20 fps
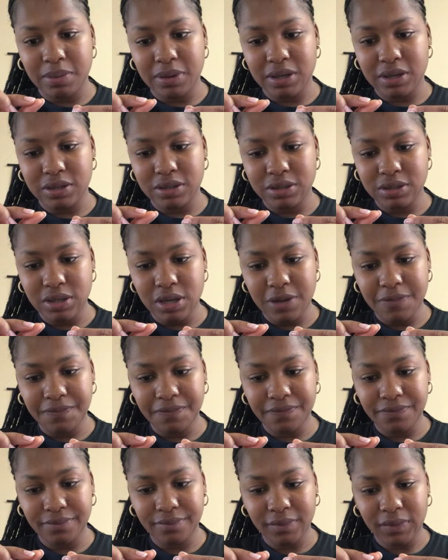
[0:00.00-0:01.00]
But yeah,
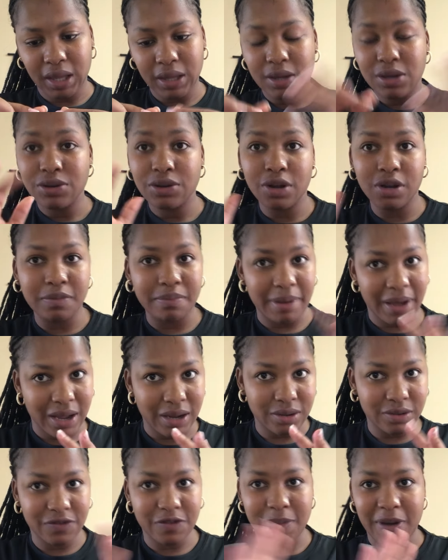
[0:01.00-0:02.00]
not
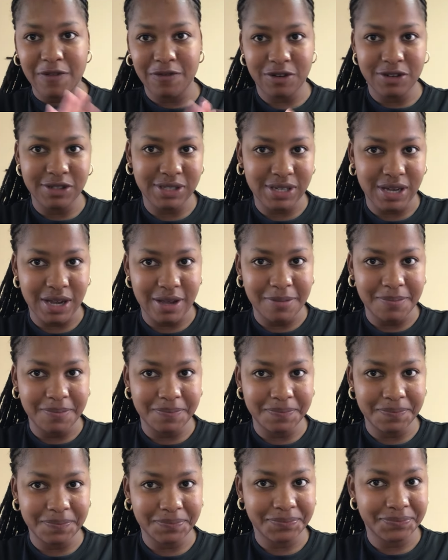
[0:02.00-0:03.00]
bad for my first
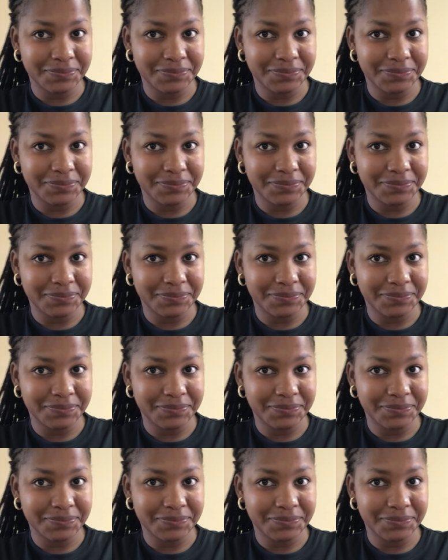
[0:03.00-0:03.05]
time.